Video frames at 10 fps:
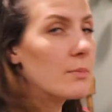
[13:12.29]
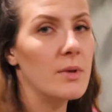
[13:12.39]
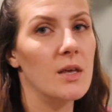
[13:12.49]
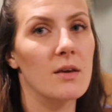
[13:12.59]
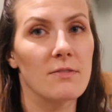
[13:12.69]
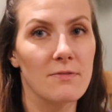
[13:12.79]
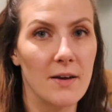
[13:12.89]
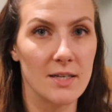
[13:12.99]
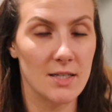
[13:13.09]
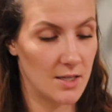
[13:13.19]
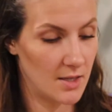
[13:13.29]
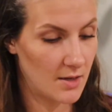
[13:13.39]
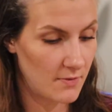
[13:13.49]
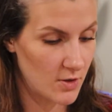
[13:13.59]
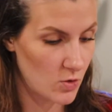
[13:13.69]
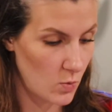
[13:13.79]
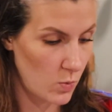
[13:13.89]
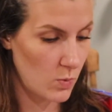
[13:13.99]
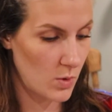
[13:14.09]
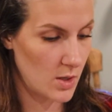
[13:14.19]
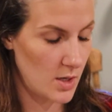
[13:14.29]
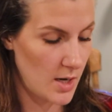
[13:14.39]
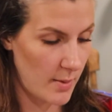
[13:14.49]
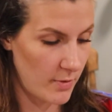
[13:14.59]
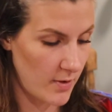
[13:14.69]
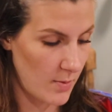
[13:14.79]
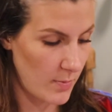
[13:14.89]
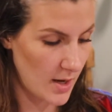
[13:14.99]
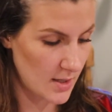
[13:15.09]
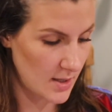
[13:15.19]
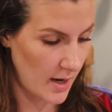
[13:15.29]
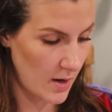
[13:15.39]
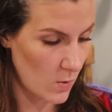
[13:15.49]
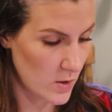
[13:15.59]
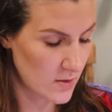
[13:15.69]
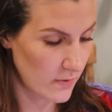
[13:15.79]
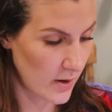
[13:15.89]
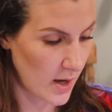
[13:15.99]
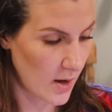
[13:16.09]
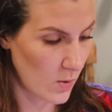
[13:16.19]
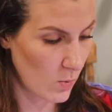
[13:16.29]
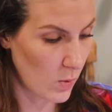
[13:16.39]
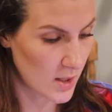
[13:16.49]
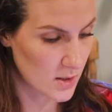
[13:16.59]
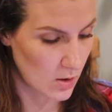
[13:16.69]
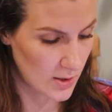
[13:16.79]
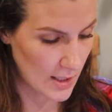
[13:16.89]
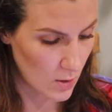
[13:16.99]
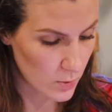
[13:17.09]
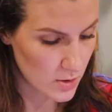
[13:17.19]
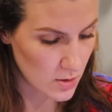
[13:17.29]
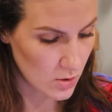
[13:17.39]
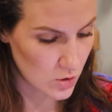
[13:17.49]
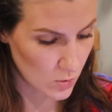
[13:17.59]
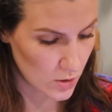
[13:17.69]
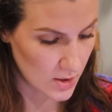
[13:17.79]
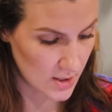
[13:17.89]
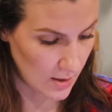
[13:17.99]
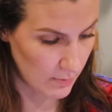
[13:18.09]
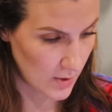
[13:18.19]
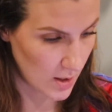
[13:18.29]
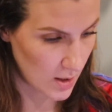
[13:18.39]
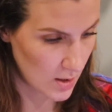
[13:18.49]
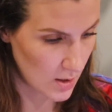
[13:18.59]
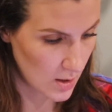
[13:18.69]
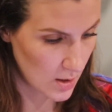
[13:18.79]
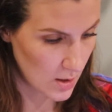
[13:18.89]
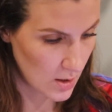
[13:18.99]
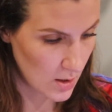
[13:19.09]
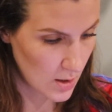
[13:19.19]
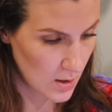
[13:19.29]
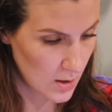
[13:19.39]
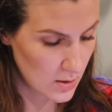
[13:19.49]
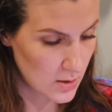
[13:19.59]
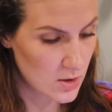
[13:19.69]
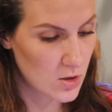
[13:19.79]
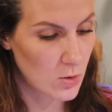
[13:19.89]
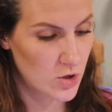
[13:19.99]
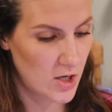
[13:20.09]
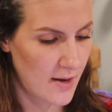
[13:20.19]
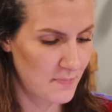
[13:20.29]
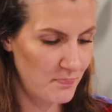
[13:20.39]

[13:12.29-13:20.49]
me find the official name of it because I always forget what it's called. I know it's shoulder something. Dystopia.